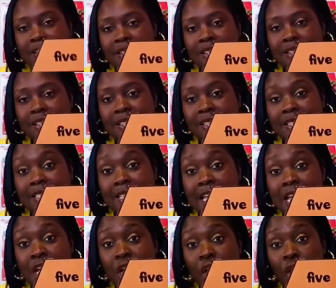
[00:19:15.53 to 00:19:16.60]

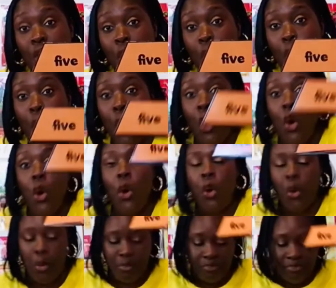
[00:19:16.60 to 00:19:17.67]
Cinco.
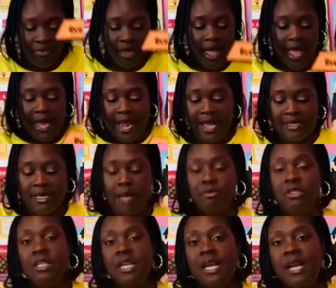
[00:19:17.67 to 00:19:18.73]
And as I'm
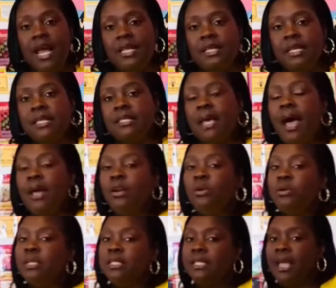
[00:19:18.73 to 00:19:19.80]
looking at this, I noticed
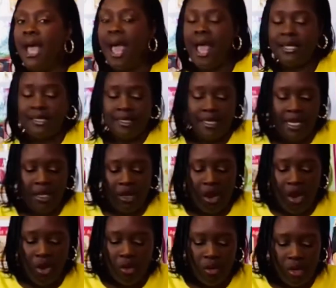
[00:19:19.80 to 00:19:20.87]
that
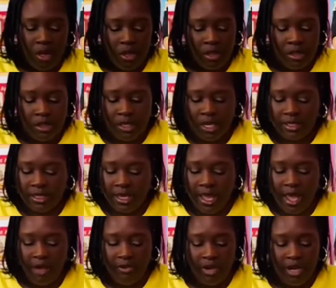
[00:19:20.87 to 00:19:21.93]
cinco doesn't have a
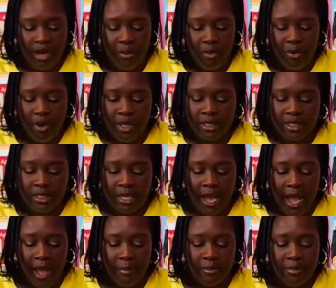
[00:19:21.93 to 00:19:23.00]
number on the top.
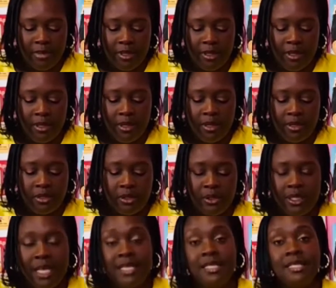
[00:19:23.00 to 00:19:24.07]
So
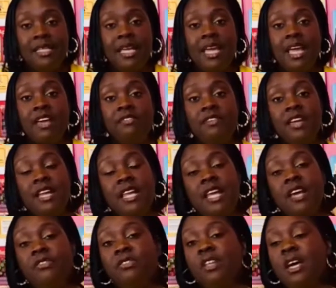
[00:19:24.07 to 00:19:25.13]
let's see if any of
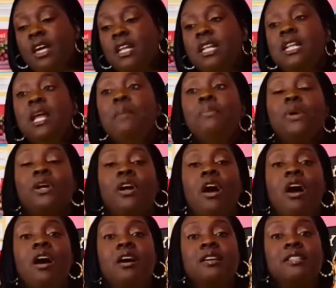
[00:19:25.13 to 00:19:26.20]
the number
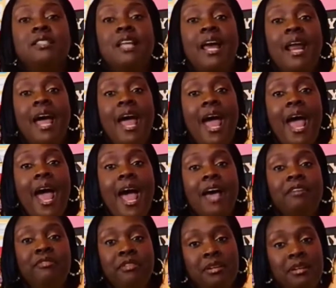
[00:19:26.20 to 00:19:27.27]
cards that I have
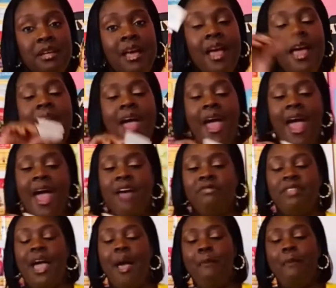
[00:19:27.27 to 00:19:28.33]

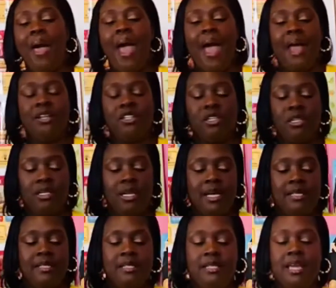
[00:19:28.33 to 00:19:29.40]
that match. Let's
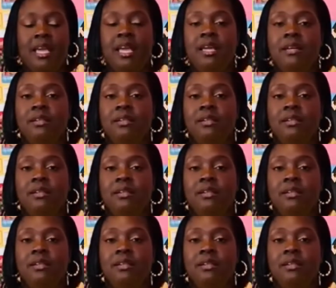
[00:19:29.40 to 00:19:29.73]
see.